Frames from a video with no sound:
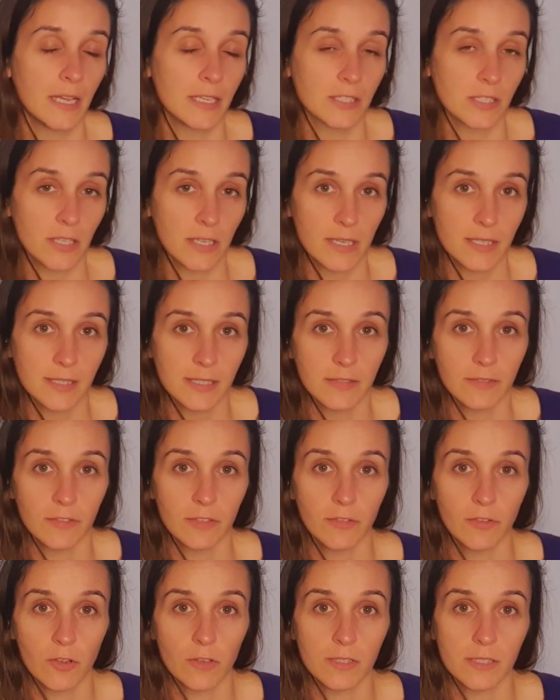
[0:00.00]
So yes, if
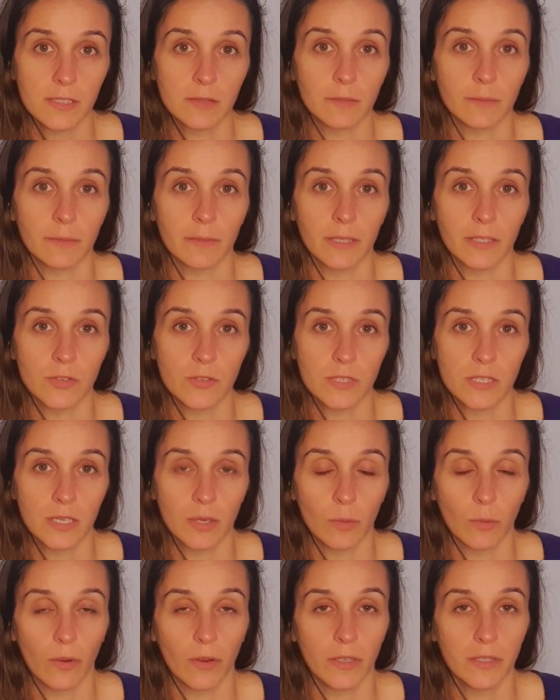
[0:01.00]
you've got some
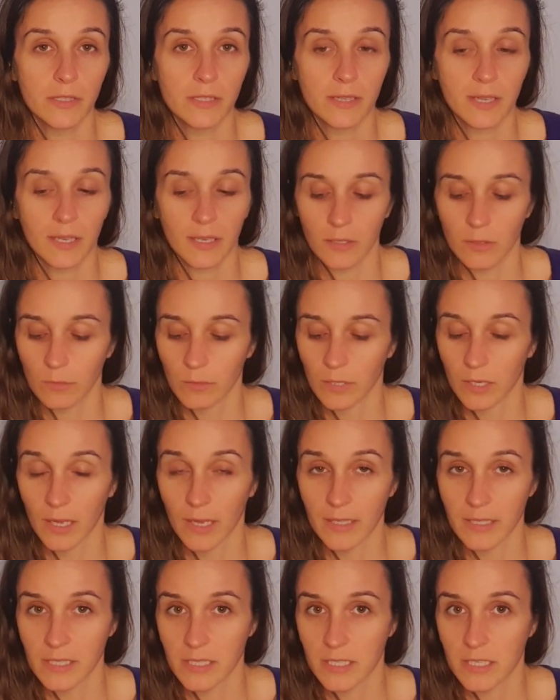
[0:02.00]
interesting words that you would
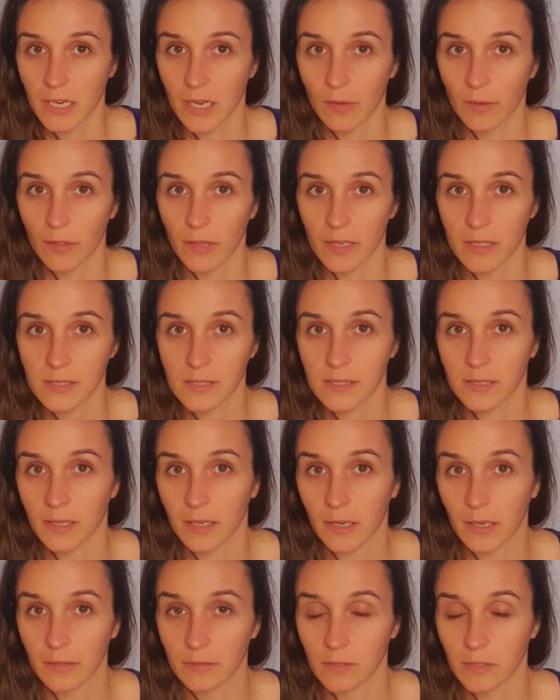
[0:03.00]
like to share with us in
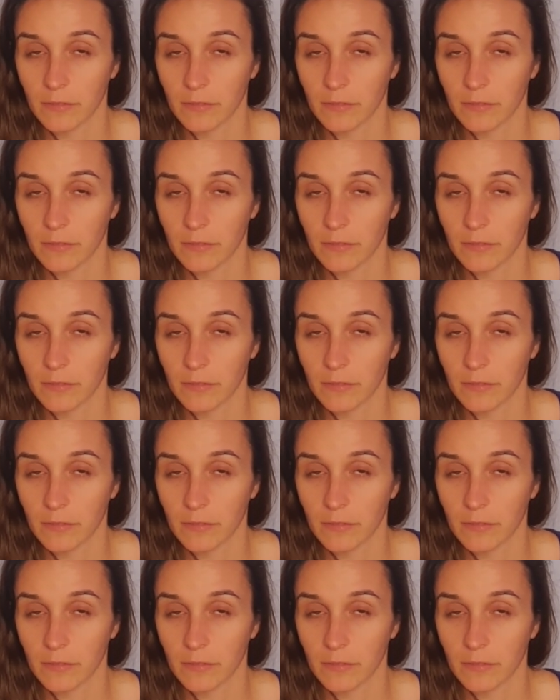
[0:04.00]
their